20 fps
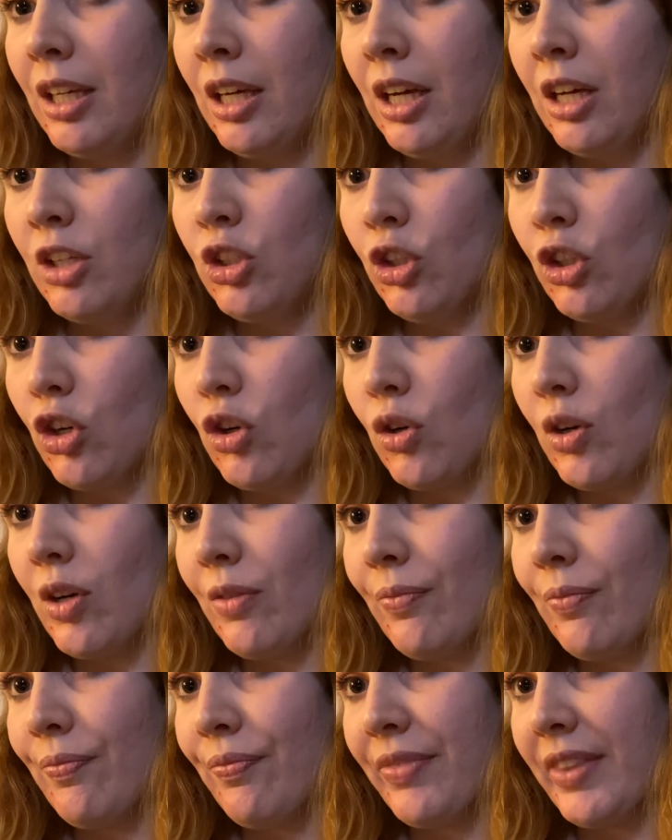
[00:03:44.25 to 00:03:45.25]
you know,
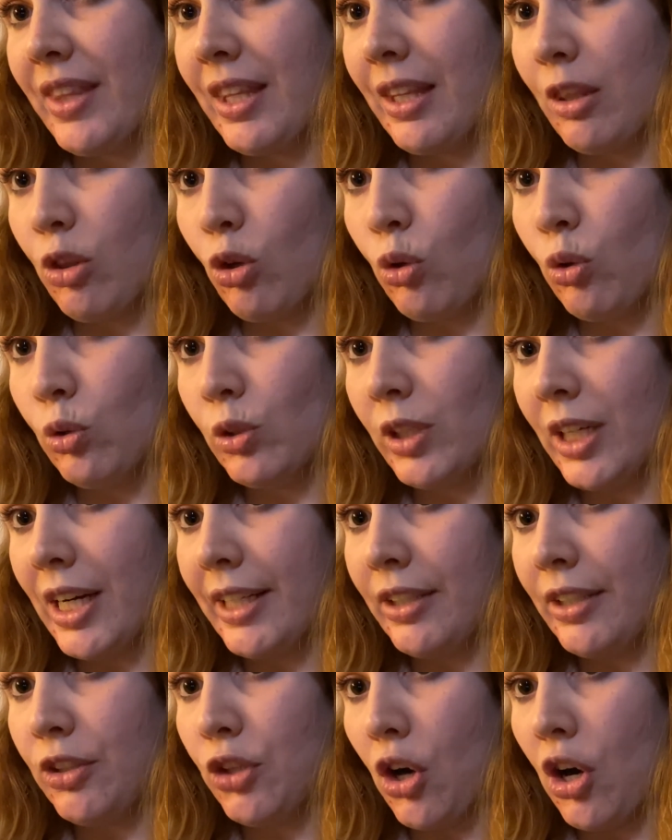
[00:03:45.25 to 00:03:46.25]
the whole
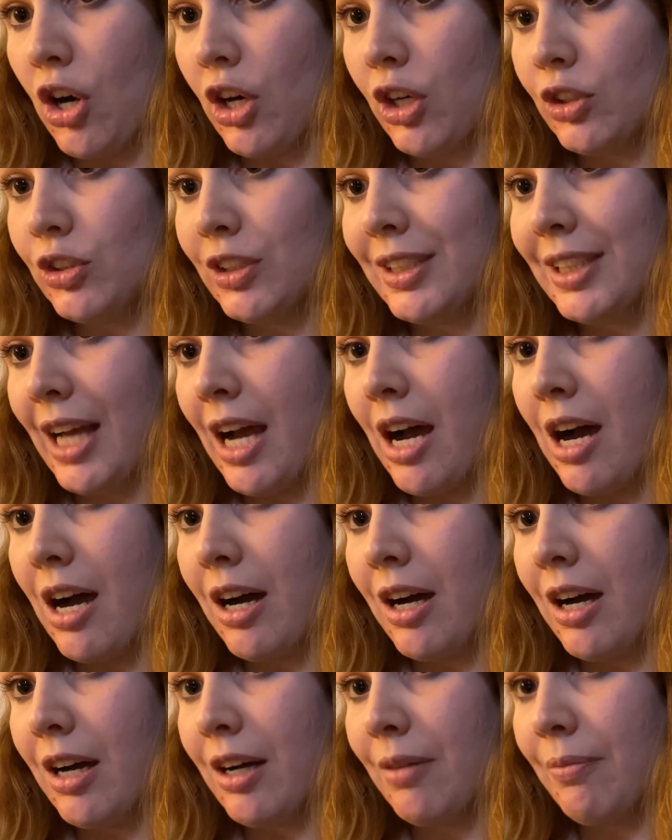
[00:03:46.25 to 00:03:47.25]
nine yards.
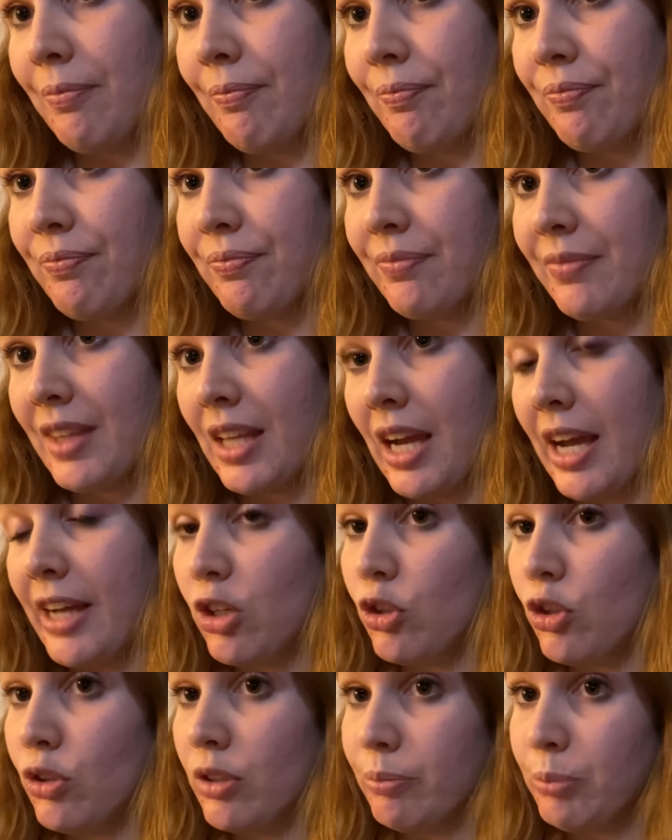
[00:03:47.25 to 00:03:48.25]
Um, I
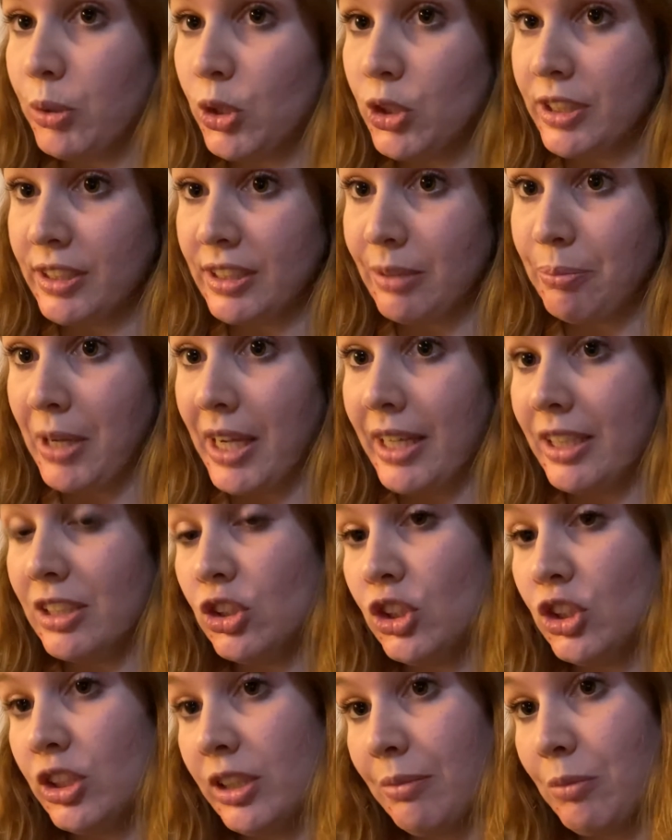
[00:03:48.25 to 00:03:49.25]
couldn't participate
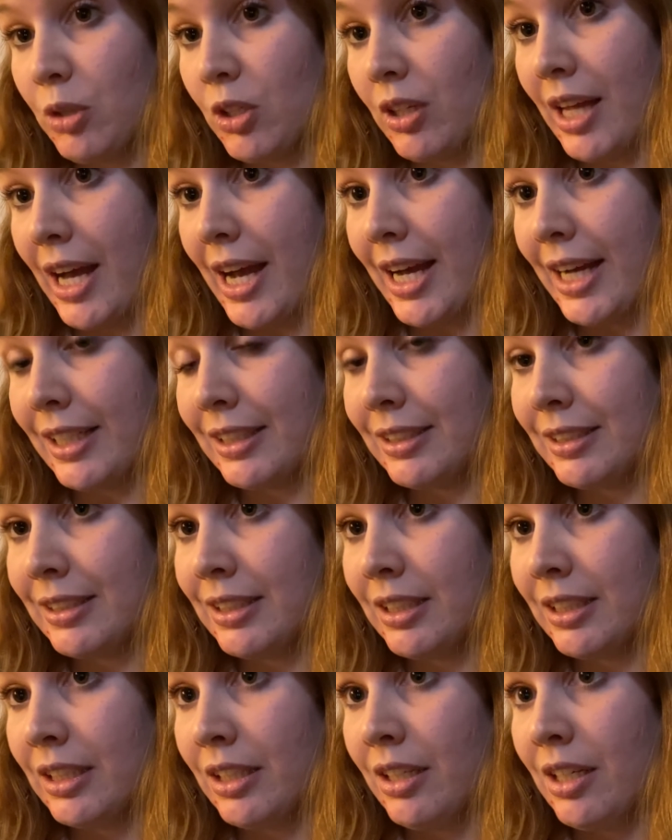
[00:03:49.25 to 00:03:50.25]
in gym
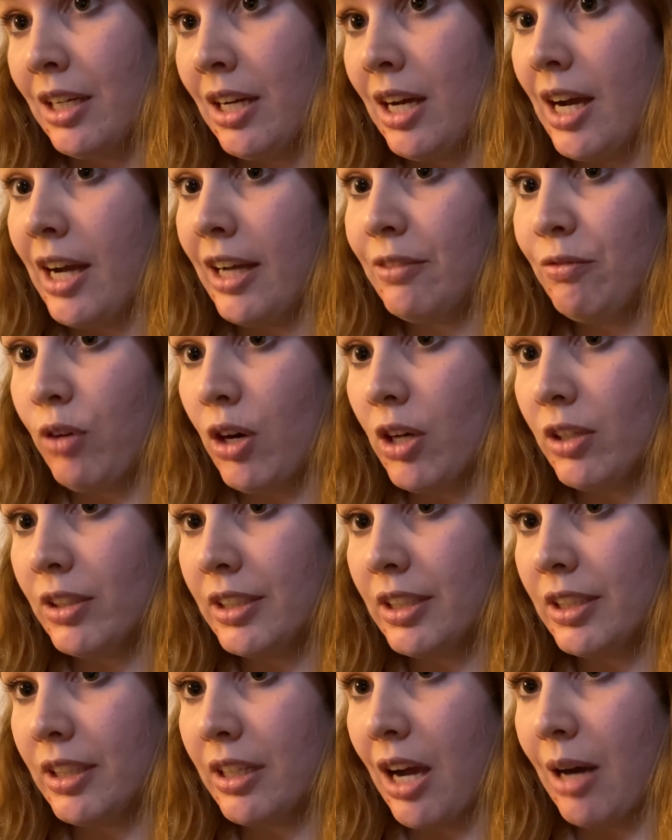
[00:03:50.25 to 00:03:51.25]
class. I had
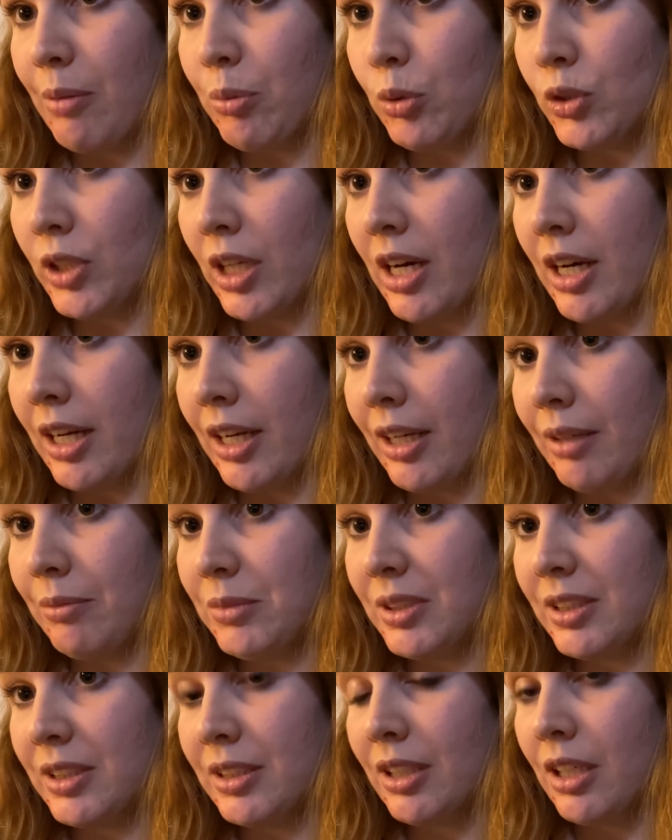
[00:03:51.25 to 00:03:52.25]
fallen a couple
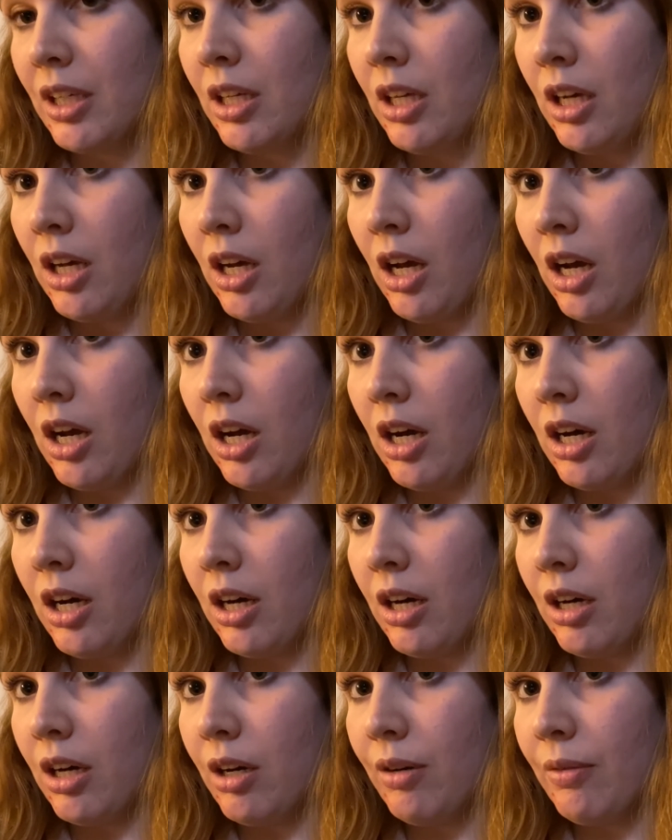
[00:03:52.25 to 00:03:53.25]
times.
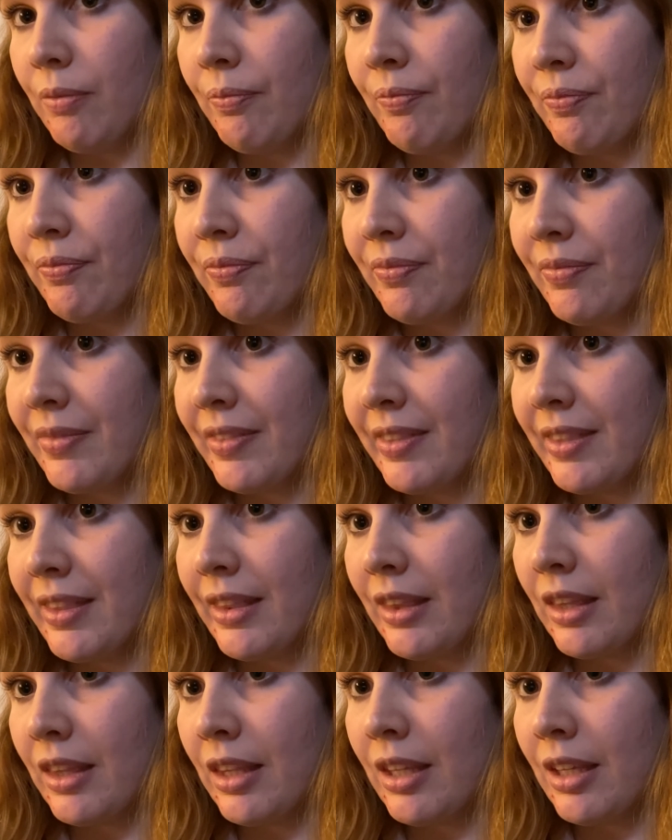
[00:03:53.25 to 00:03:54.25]
Um,
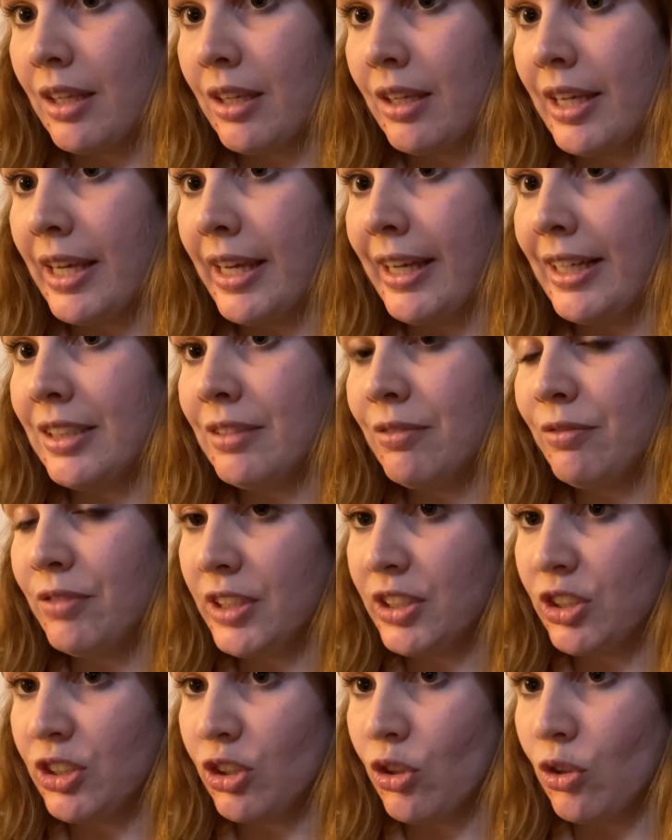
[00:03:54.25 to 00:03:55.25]
and
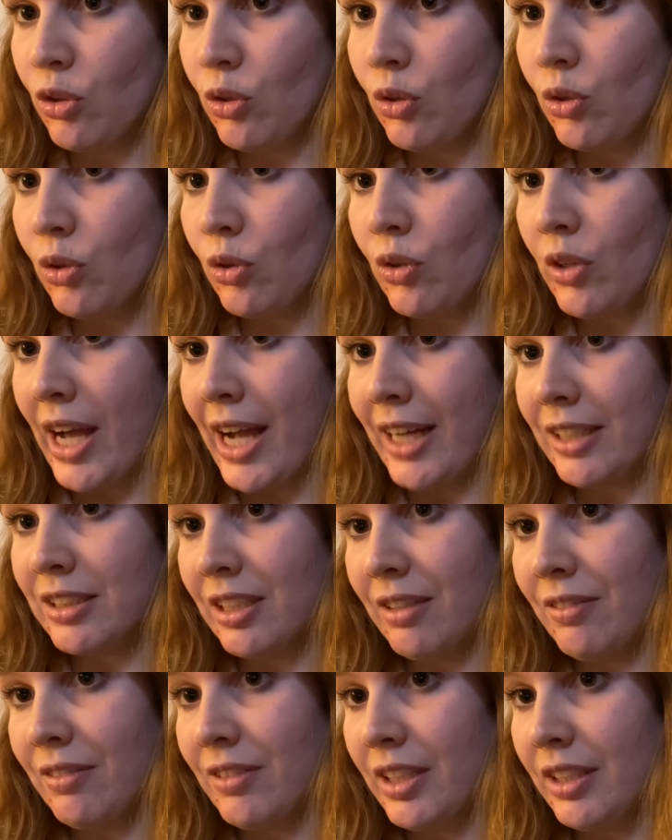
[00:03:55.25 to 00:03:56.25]
physical
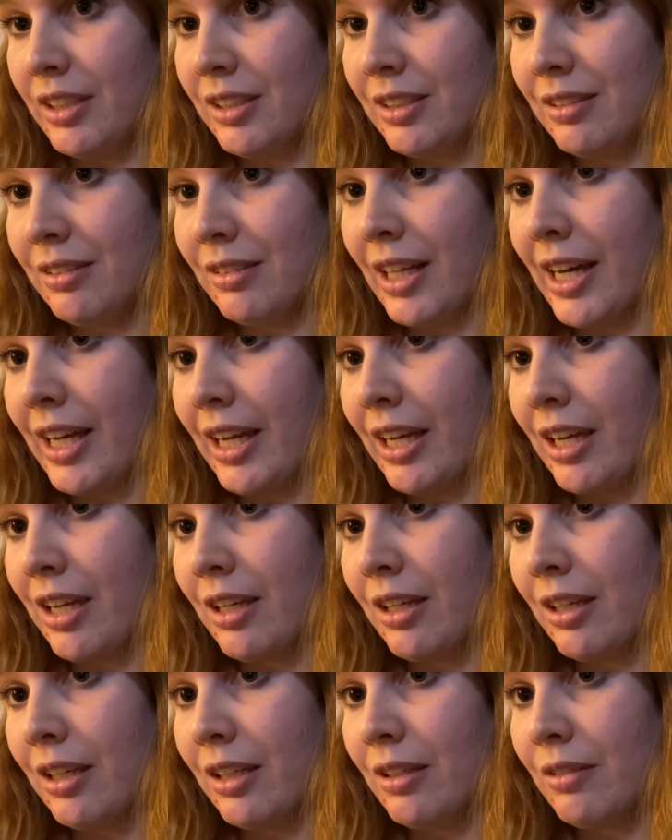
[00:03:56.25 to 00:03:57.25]
activities like
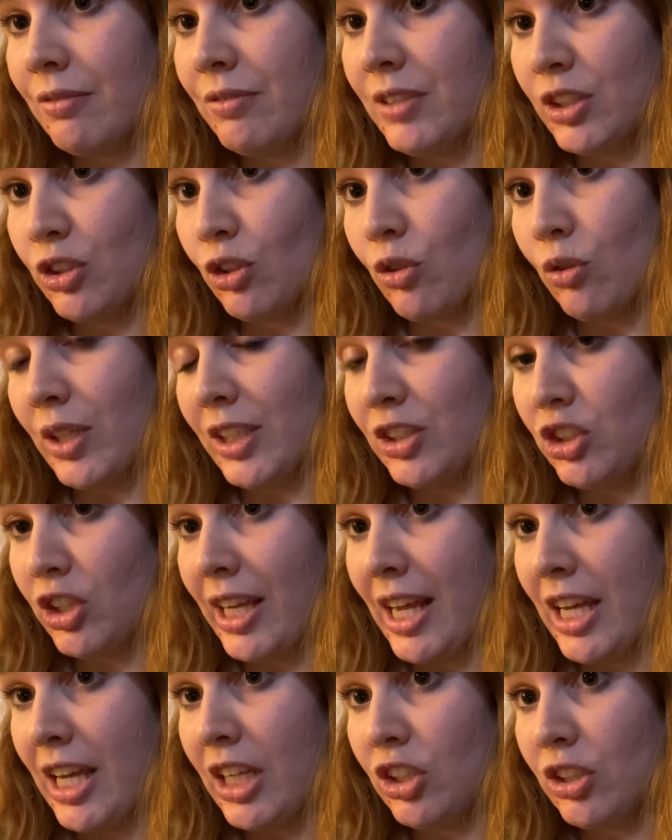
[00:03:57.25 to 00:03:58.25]
physical
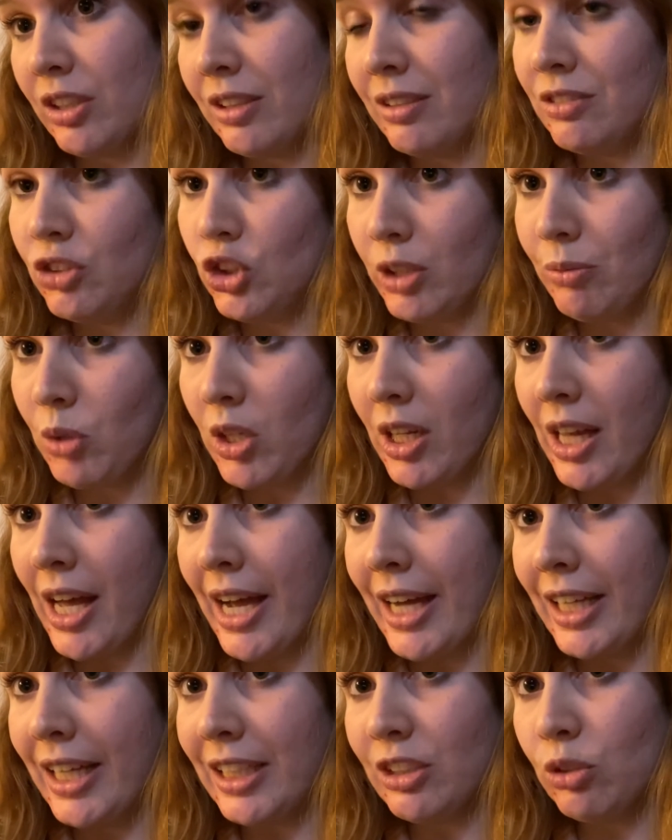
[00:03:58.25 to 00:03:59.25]
education, gym
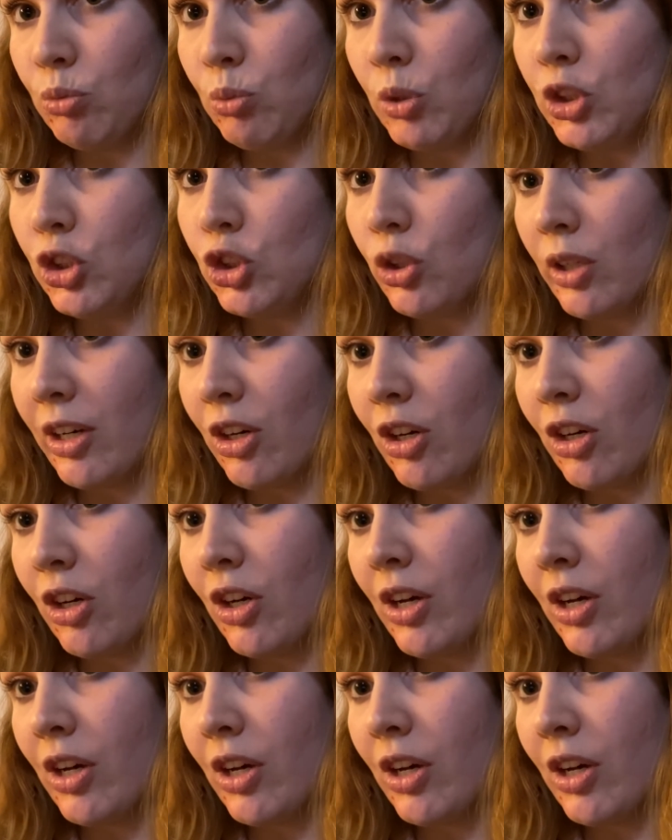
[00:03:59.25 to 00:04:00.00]
class would trigger